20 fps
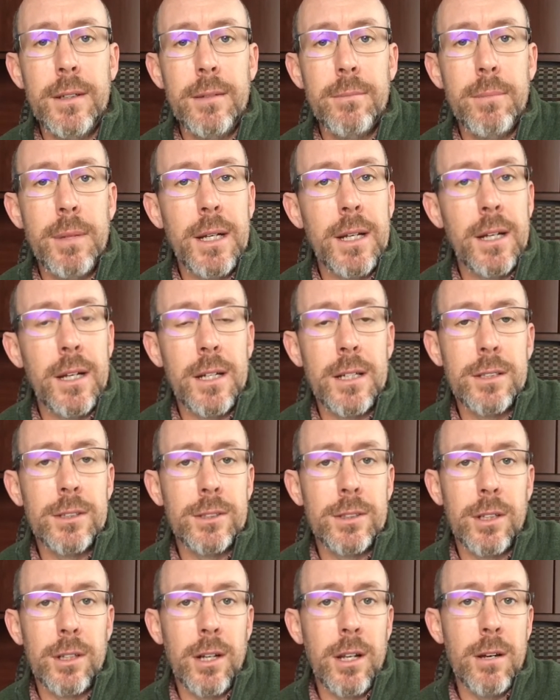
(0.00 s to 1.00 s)

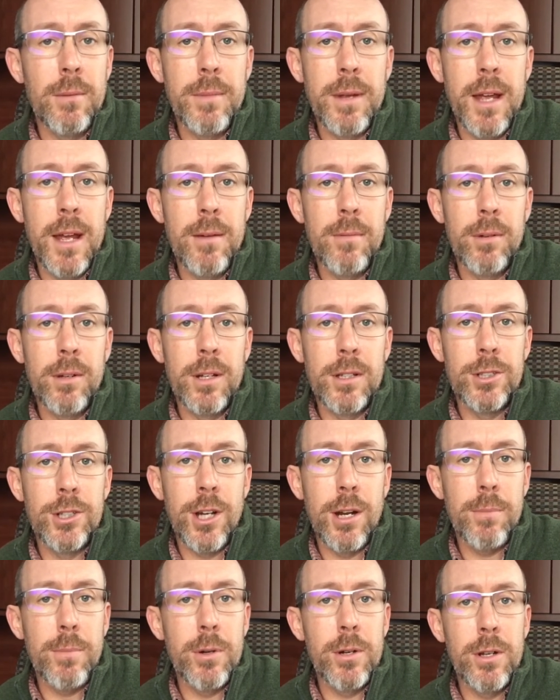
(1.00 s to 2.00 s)
because they're going to be able to
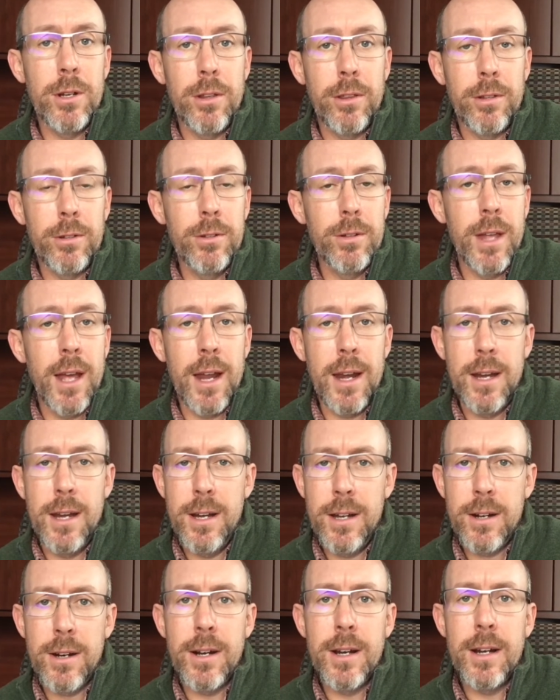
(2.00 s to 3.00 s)
shepherd you through that
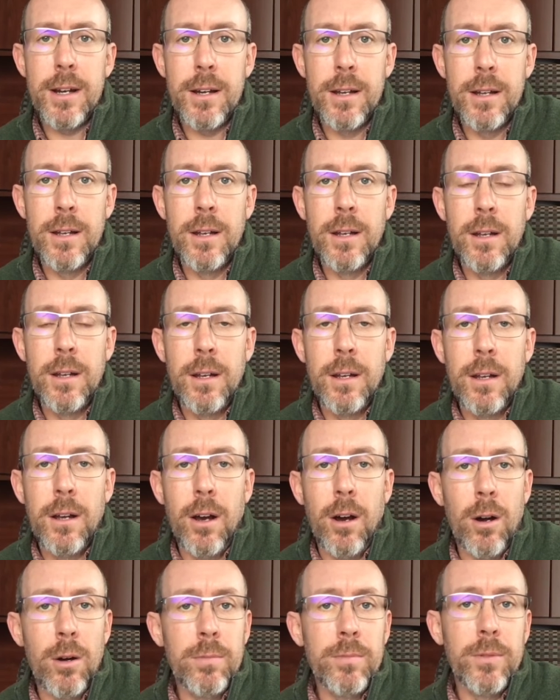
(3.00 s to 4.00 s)
hearing.
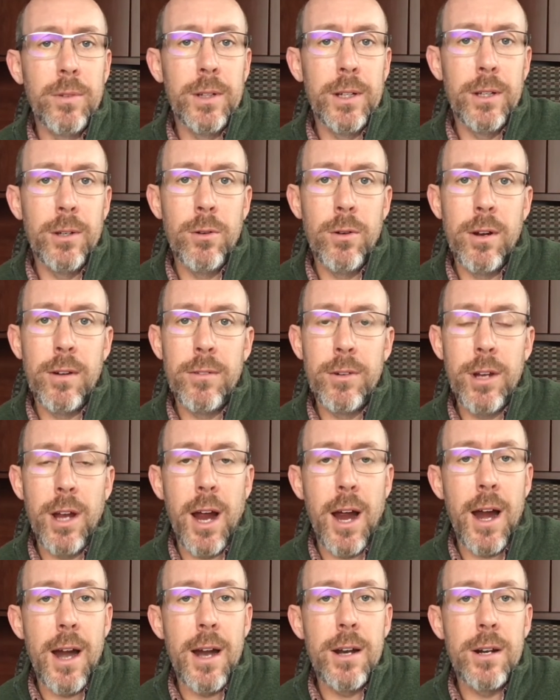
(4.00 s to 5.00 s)
Hopefully whoever you
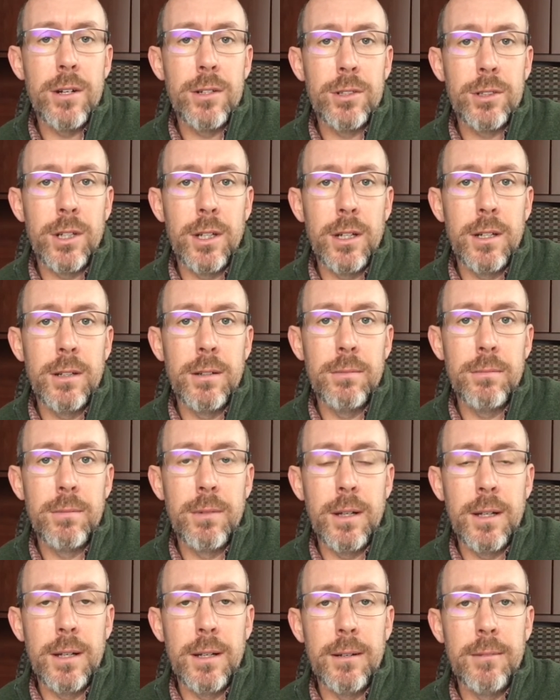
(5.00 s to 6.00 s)
hire is going
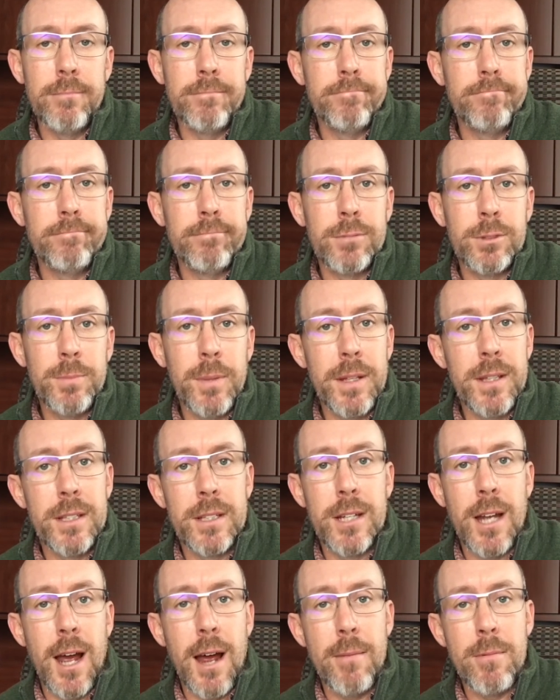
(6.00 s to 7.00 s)
to spend the
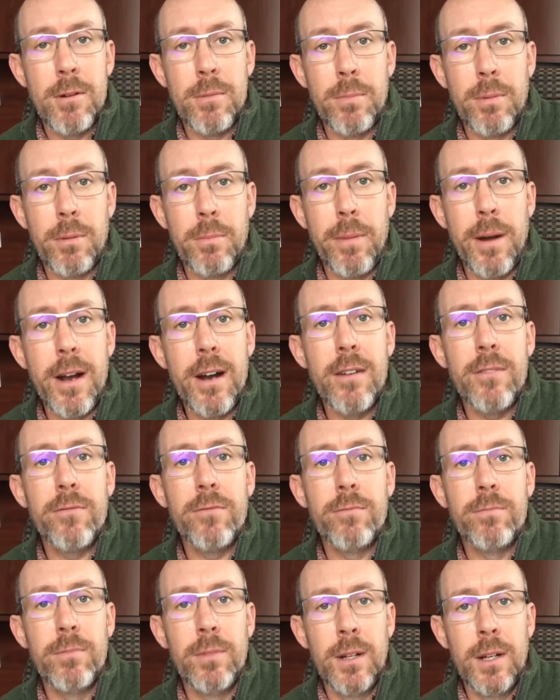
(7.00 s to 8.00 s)
time to prepare
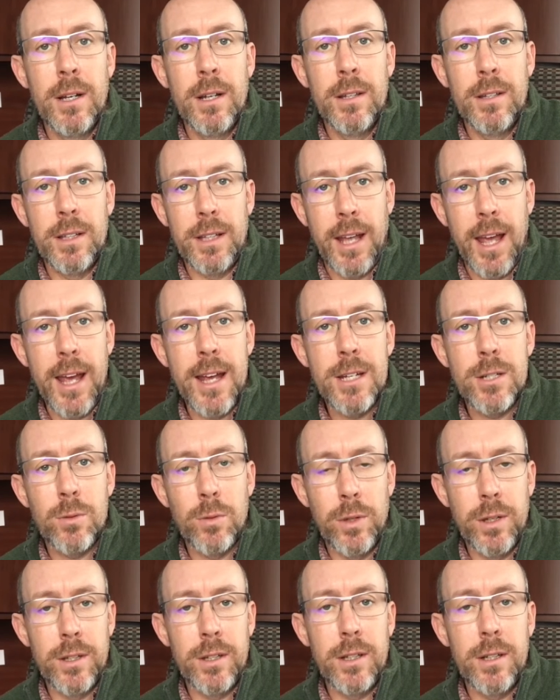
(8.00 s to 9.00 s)
the case
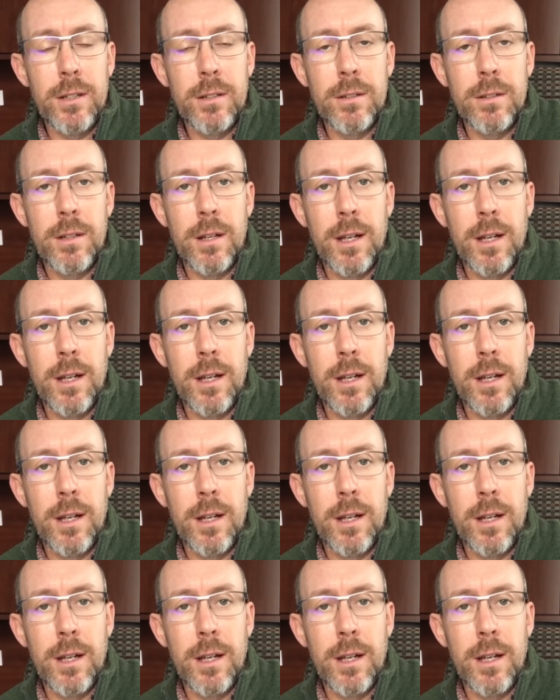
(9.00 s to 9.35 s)
with you.